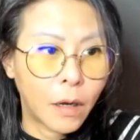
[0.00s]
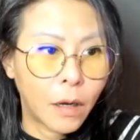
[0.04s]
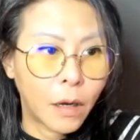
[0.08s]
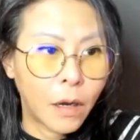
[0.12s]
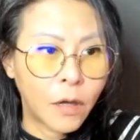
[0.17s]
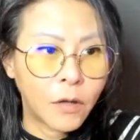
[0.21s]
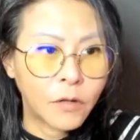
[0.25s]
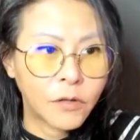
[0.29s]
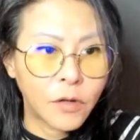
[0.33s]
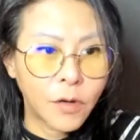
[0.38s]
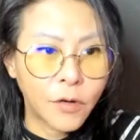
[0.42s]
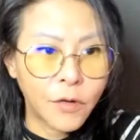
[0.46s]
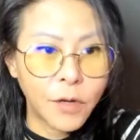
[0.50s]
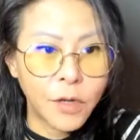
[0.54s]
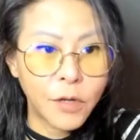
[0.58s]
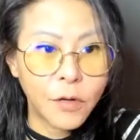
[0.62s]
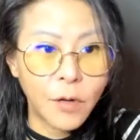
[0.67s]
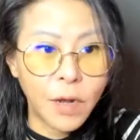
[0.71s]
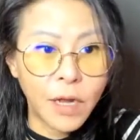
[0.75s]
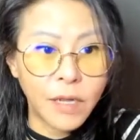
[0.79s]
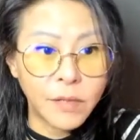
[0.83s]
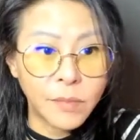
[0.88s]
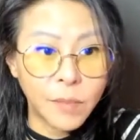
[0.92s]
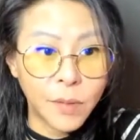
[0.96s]
Oh, sorry, you
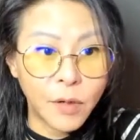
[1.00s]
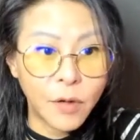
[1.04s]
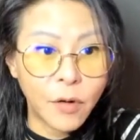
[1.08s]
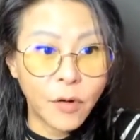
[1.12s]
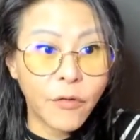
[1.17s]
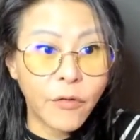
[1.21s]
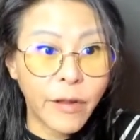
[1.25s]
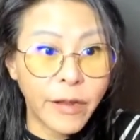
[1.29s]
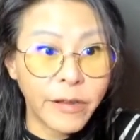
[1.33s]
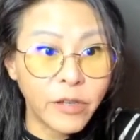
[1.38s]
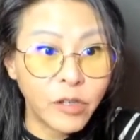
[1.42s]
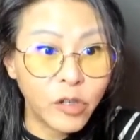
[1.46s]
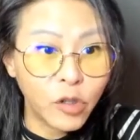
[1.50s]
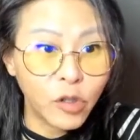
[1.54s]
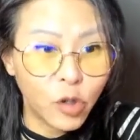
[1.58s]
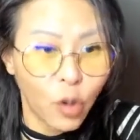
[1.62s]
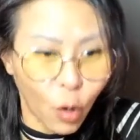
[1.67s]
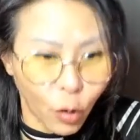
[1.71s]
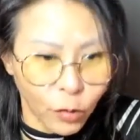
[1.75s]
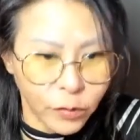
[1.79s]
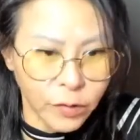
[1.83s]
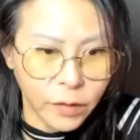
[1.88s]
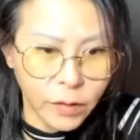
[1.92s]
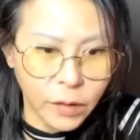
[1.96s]
asked about your
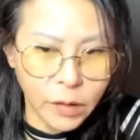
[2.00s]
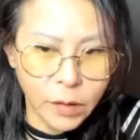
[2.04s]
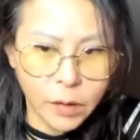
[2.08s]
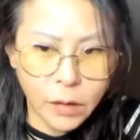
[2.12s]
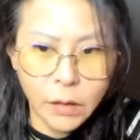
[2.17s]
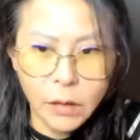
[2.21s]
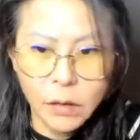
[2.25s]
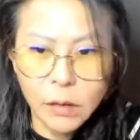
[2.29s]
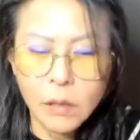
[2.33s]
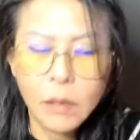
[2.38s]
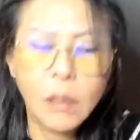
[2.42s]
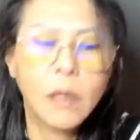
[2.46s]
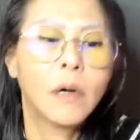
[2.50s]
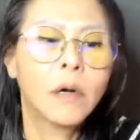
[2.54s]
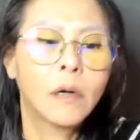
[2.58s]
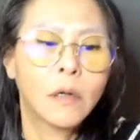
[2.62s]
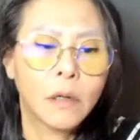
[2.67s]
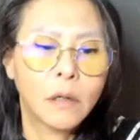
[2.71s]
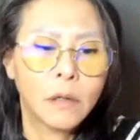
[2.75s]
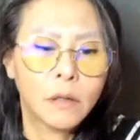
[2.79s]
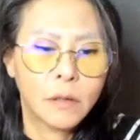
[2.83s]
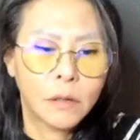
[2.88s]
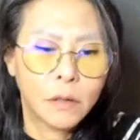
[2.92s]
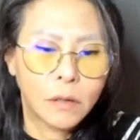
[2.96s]
granddaughter.
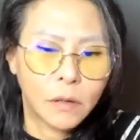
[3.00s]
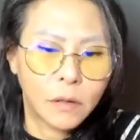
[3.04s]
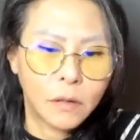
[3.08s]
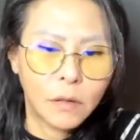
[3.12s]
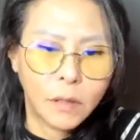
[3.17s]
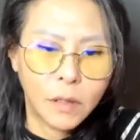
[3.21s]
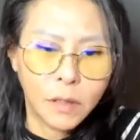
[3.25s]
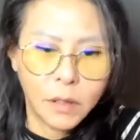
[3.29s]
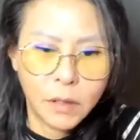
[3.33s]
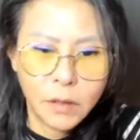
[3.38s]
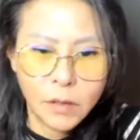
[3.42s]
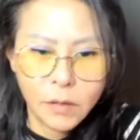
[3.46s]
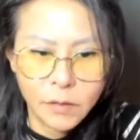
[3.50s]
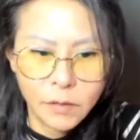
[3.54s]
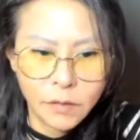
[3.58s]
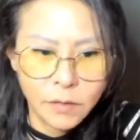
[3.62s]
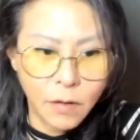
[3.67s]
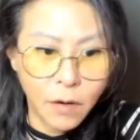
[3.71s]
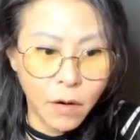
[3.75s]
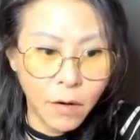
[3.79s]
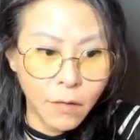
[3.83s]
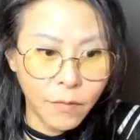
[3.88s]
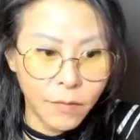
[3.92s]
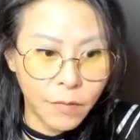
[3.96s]
Okay,
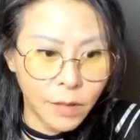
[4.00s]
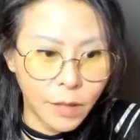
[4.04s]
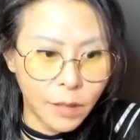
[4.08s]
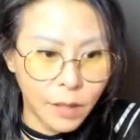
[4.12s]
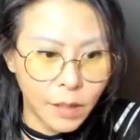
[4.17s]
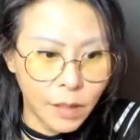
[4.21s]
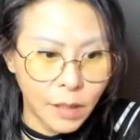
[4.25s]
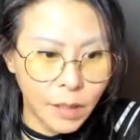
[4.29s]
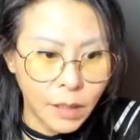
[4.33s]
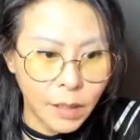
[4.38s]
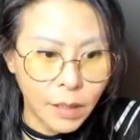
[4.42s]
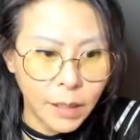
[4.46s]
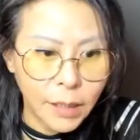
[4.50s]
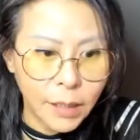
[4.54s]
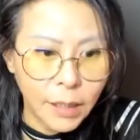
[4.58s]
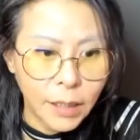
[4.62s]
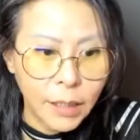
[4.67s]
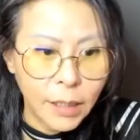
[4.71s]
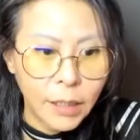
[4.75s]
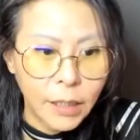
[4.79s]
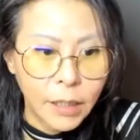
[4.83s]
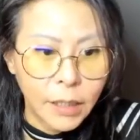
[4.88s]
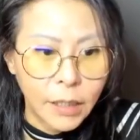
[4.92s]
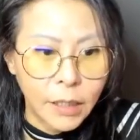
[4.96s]
sorry.
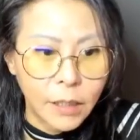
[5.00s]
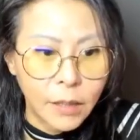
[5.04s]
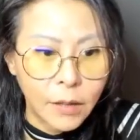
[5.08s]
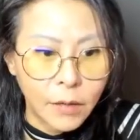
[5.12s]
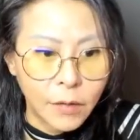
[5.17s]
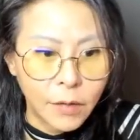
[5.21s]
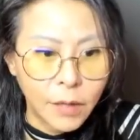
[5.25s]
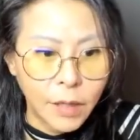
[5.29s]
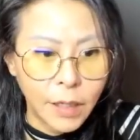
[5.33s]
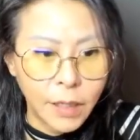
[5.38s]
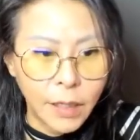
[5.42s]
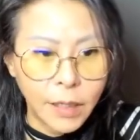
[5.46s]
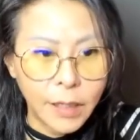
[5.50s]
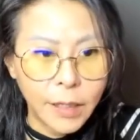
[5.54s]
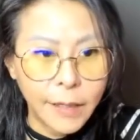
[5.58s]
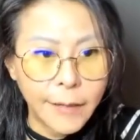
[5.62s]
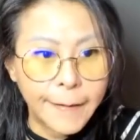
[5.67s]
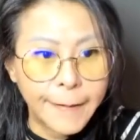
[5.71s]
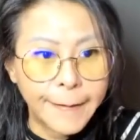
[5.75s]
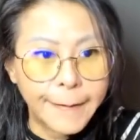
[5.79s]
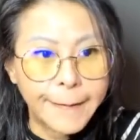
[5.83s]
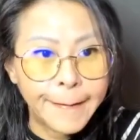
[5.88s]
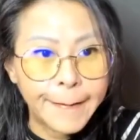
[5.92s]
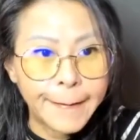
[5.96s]
Okay,
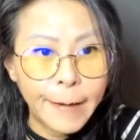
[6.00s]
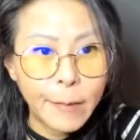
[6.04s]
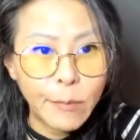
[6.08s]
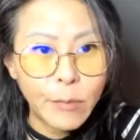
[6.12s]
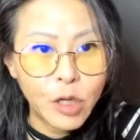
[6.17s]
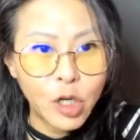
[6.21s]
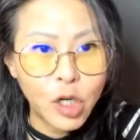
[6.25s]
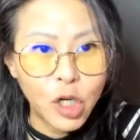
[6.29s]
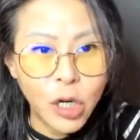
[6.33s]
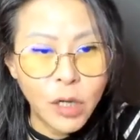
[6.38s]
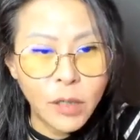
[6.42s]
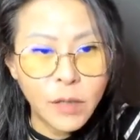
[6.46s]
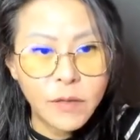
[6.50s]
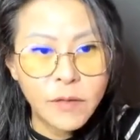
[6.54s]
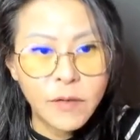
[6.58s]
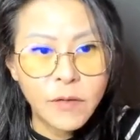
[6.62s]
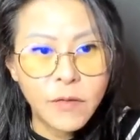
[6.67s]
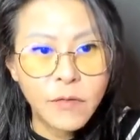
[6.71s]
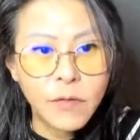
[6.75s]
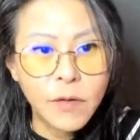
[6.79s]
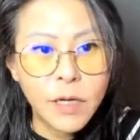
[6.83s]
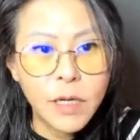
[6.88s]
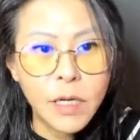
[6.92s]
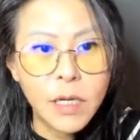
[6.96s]
let me share the
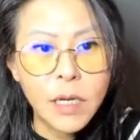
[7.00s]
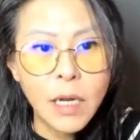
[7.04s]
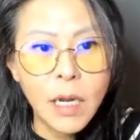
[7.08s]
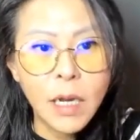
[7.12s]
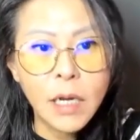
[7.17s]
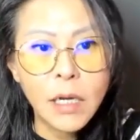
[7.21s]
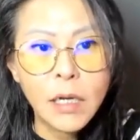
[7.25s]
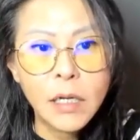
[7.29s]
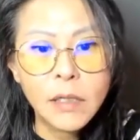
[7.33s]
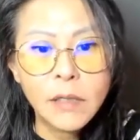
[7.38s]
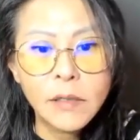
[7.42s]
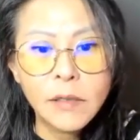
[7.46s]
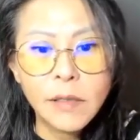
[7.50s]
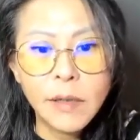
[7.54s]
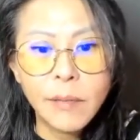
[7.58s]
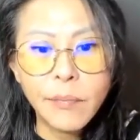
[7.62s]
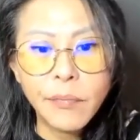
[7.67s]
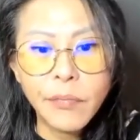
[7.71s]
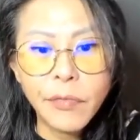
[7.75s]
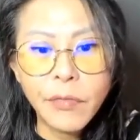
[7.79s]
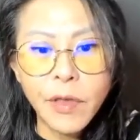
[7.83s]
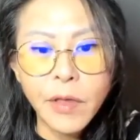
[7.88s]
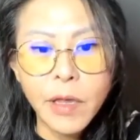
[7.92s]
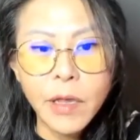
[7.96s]
screen and learn
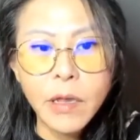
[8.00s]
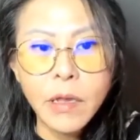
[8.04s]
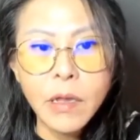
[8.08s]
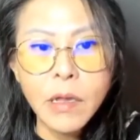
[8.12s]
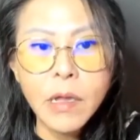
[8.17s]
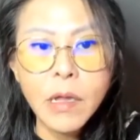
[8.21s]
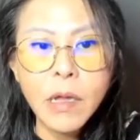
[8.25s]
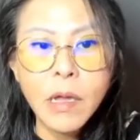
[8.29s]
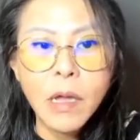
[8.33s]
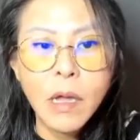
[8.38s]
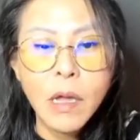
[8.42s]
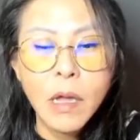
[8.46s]
something